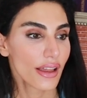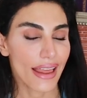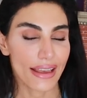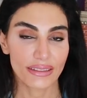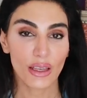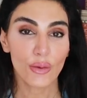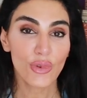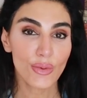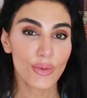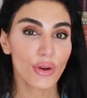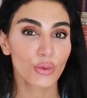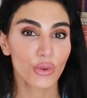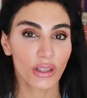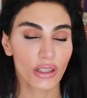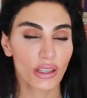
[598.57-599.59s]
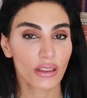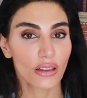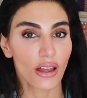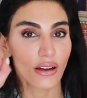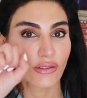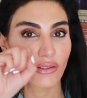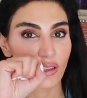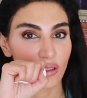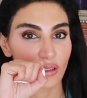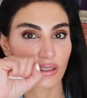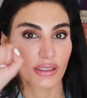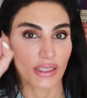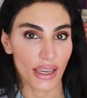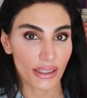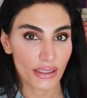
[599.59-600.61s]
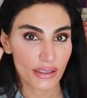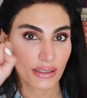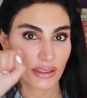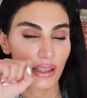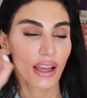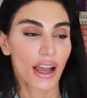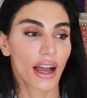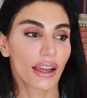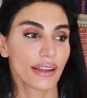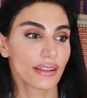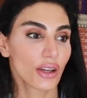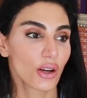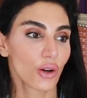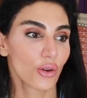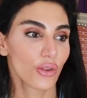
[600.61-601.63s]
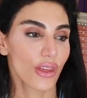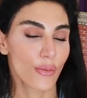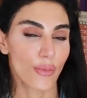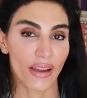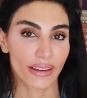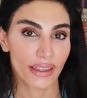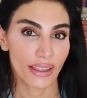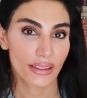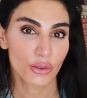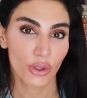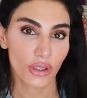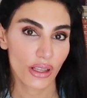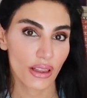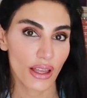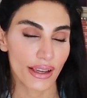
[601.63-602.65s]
Now some people really love the sticks. I know that my kids really